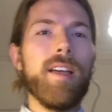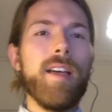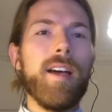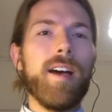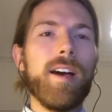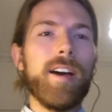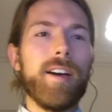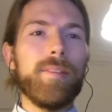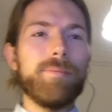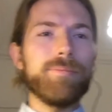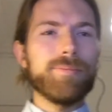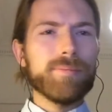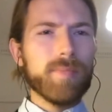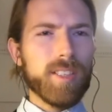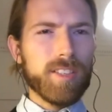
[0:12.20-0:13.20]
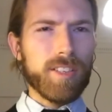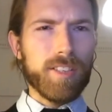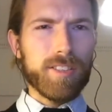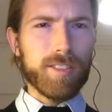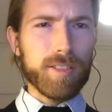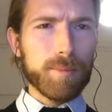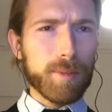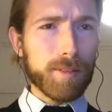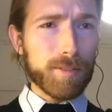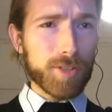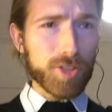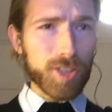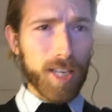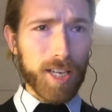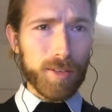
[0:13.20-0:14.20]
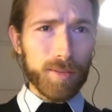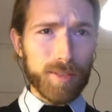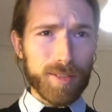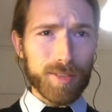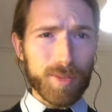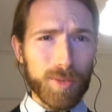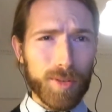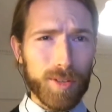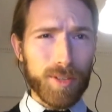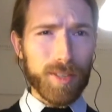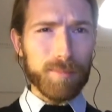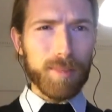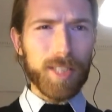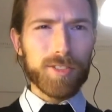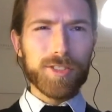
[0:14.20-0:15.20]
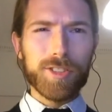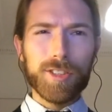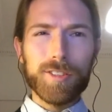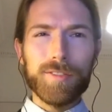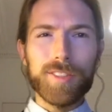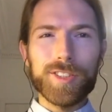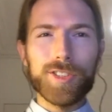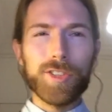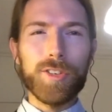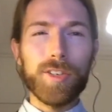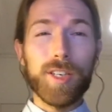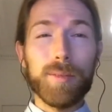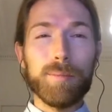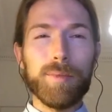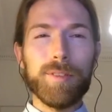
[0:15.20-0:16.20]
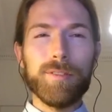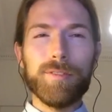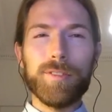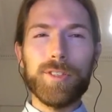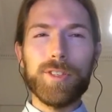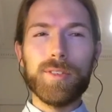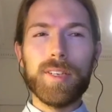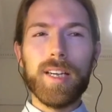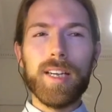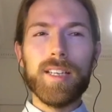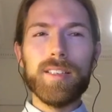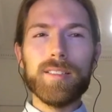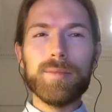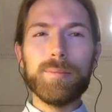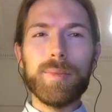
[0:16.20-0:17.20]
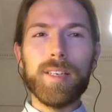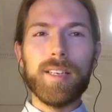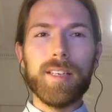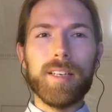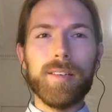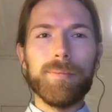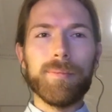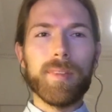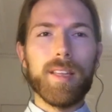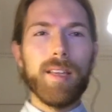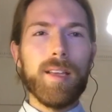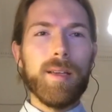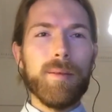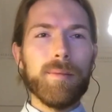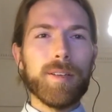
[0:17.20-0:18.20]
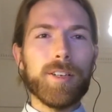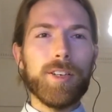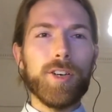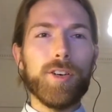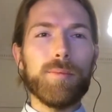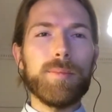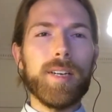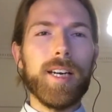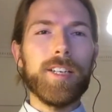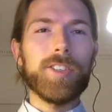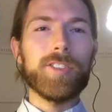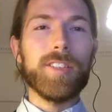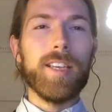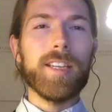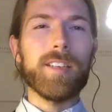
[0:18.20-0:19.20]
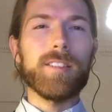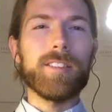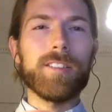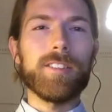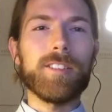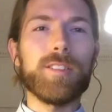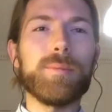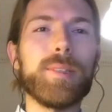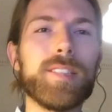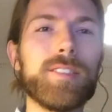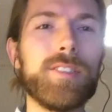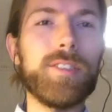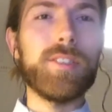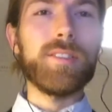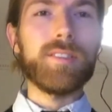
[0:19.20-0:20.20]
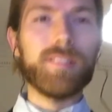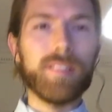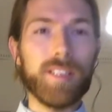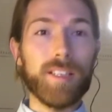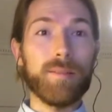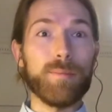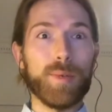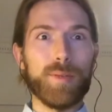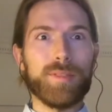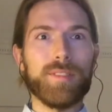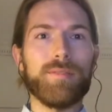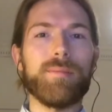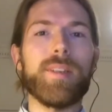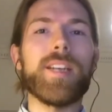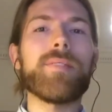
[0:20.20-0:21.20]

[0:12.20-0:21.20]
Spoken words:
So there's a little bit of shadow in this corner. I'm not sure if it's showing up for you guys, but I'm gonna hope not and just angle it a little bit so you can see the most of me.